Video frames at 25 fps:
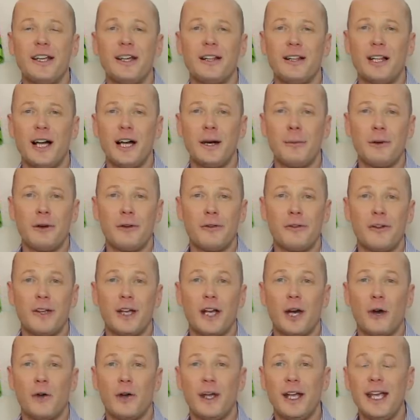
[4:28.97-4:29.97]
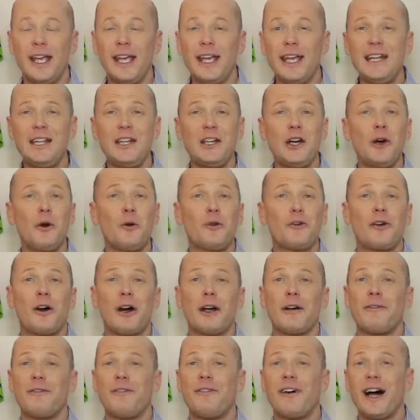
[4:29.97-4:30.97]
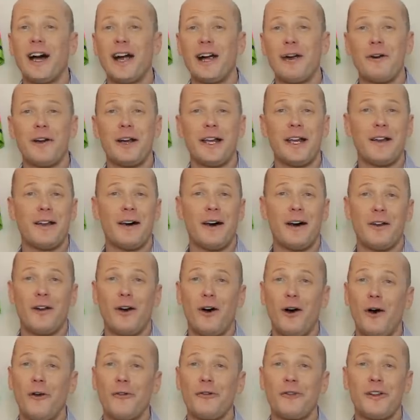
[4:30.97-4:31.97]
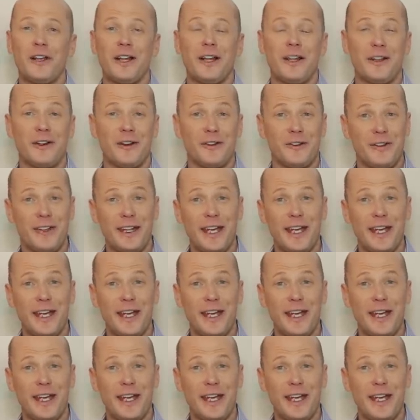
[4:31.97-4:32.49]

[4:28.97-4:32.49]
kilometers to go. Ineos are firing on all cylinders.